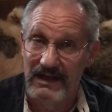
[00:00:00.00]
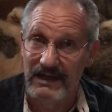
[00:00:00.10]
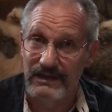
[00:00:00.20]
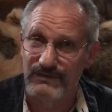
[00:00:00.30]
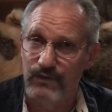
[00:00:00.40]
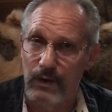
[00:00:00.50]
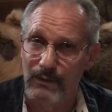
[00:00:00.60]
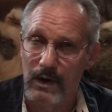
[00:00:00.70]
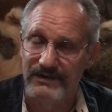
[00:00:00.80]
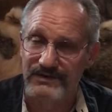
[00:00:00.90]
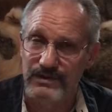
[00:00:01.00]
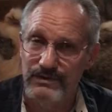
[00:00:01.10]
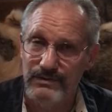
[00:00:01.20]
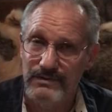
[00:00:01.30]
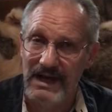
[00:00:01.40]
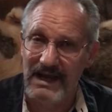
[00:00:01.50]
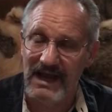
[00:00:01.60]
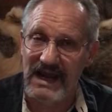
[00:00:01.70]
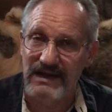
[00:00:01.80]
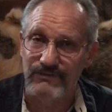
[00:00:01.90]
It's
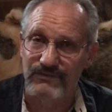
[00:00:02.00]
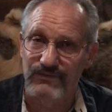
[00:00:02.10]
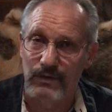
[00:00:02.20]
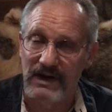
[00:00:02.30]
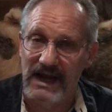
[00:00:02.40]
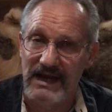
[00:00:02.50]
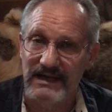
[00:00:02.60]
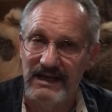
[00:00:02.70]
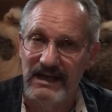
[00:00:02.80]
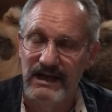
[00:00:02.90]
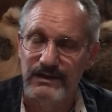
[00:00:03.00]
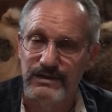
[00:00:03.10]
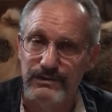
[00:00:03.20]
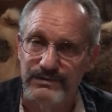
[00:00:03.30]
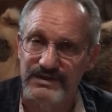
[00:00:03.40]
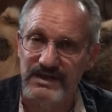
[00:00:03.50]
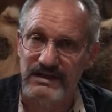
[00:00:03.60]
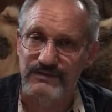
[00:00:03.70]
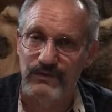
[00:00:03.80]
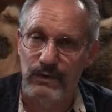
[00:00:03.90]

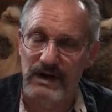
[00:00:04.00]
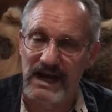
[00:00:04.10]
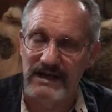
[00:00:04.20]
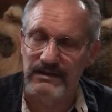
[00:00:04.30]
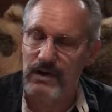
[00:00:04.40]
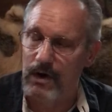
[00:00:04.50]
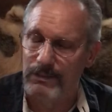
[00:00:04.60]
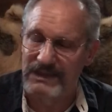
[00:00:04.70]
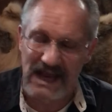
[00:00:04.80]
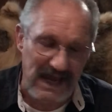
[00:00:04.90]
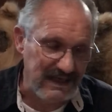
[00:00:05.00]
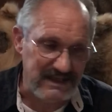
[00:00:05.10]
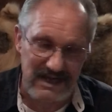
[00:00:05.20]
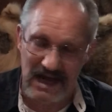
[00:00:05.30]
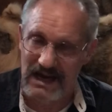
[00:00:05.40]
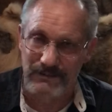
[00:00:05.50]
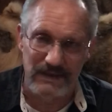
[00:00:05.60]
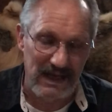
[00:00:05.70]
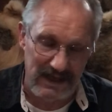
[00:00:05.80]
412-848-2648. Call me anytime